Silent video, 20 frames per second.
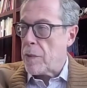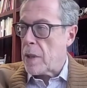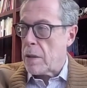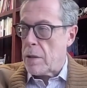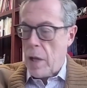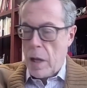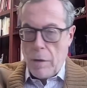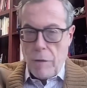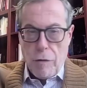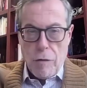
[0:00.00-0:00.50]

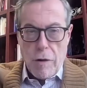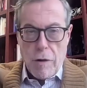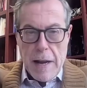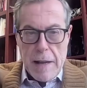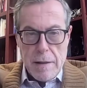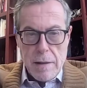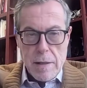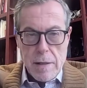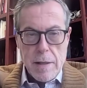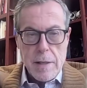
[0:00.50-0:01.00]
take for
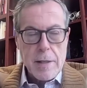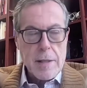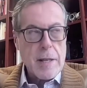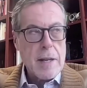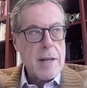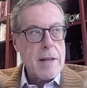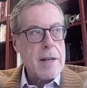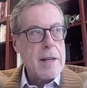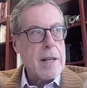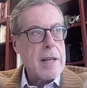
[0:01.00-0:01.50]
granted
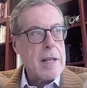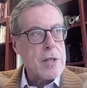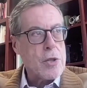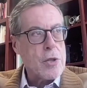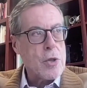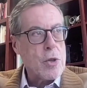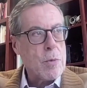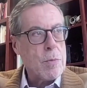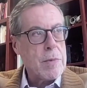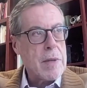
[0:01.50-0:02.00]
and
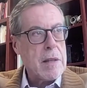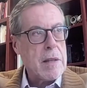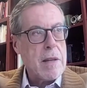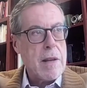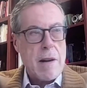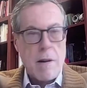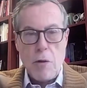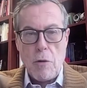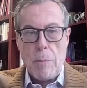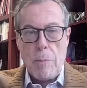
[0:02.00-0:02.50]
assume that
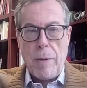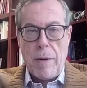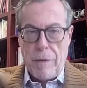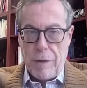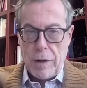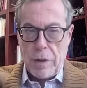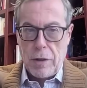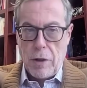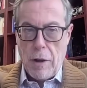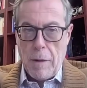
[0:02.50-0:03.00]
there are no
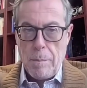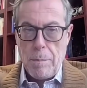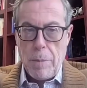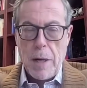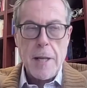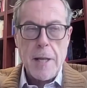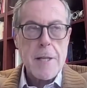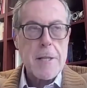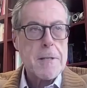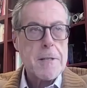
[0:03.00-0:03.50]
perfect
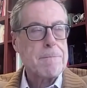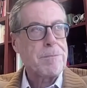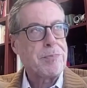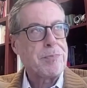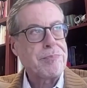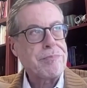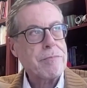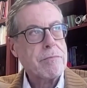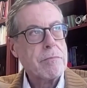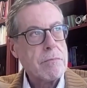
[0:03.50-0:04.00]
companies.
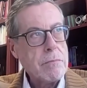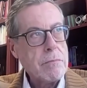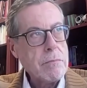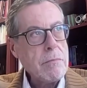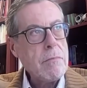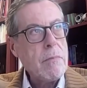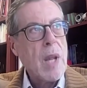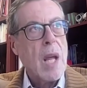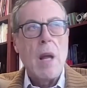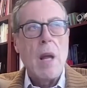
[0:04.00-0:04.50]

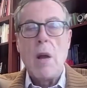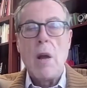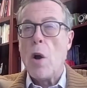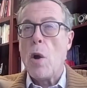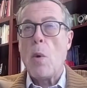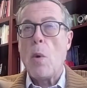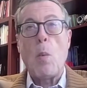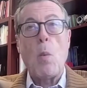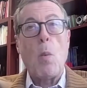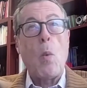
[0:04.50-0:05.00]

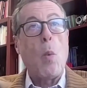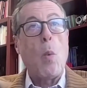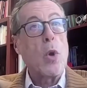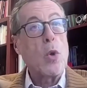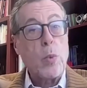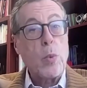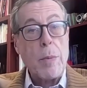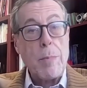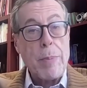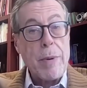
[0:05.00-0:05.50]
What
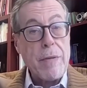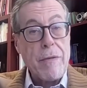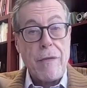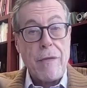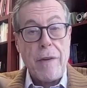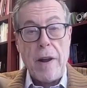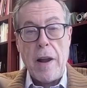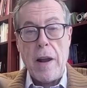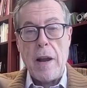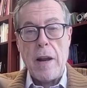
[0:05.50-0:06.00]
we
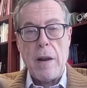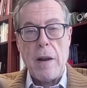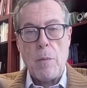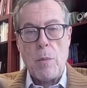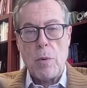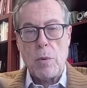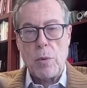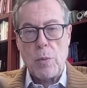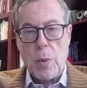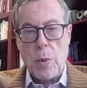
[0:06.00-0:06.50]
prefer and
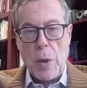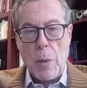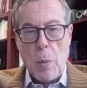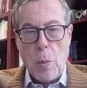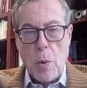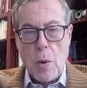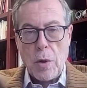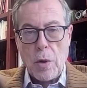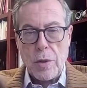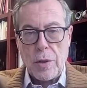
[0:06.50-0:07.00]
what we
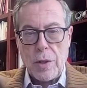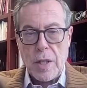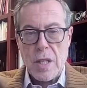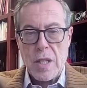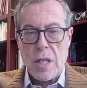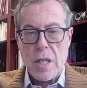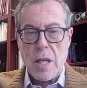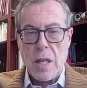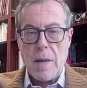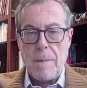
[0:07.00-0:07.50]
want
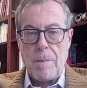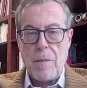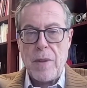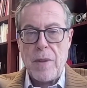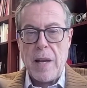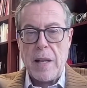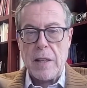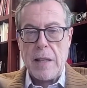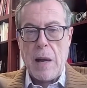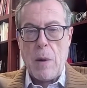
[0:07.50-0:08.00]
is
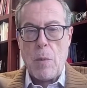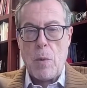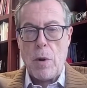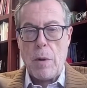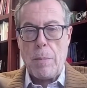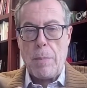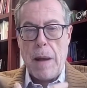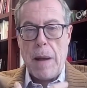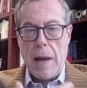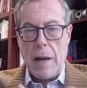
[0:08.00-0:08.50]
that
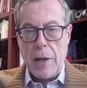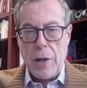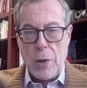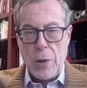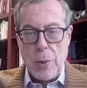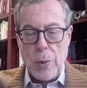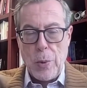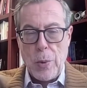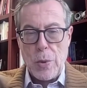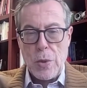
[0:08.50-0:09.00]
our
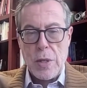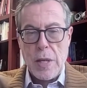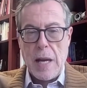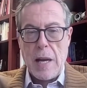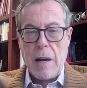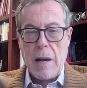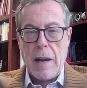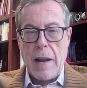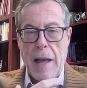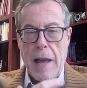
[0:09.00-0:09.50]
values
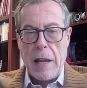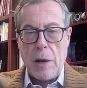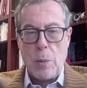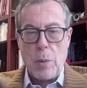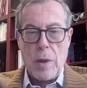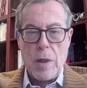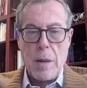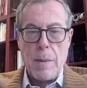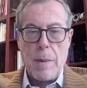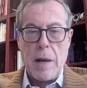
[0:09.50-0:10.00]
are aligned
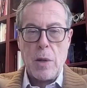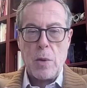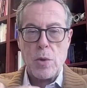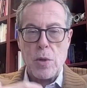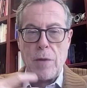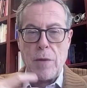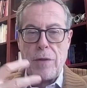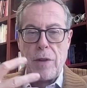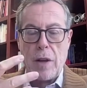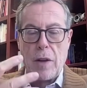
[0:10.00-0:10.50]
with the values
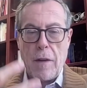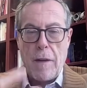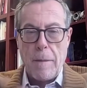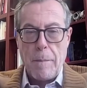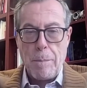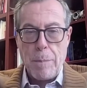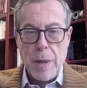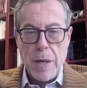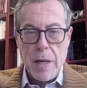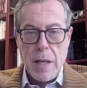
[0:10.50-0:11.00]
of the
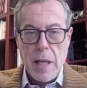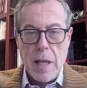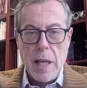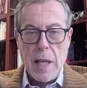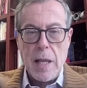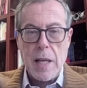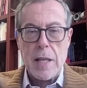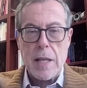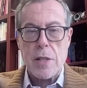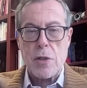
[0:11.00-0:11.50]

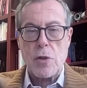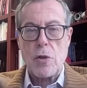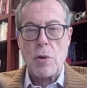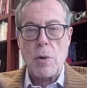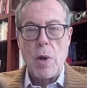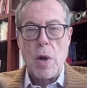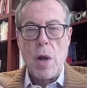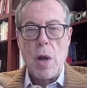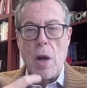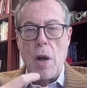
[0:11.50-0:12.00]
companies
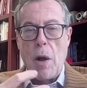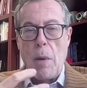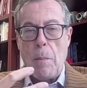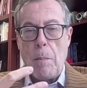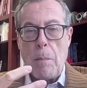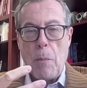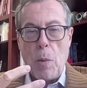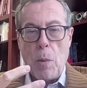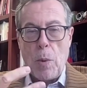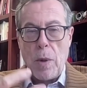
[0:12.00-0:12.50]
or
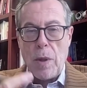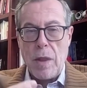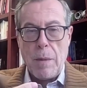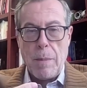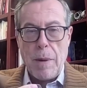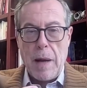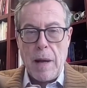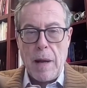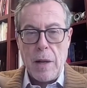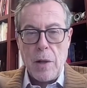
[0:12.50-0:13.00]
with the
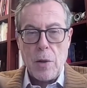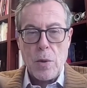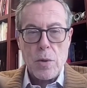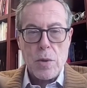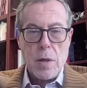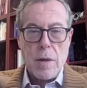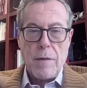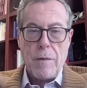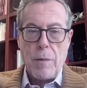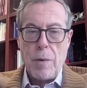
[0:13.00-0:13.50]
values
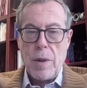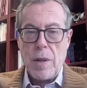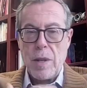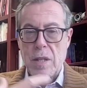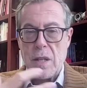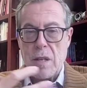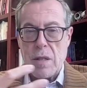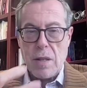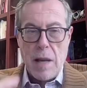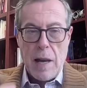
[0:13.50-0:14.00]
of the
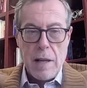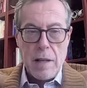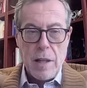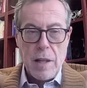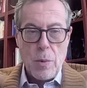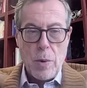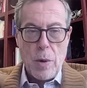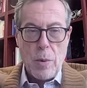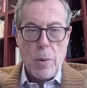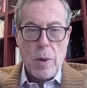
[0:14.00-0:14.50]
society
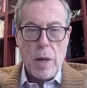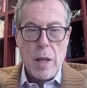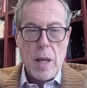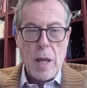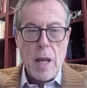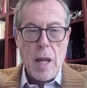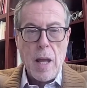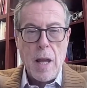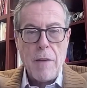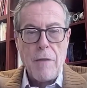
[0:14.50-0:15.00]
where we
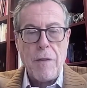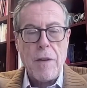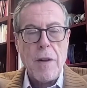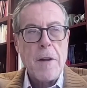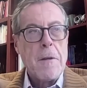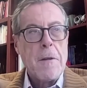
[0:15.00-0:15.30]
live.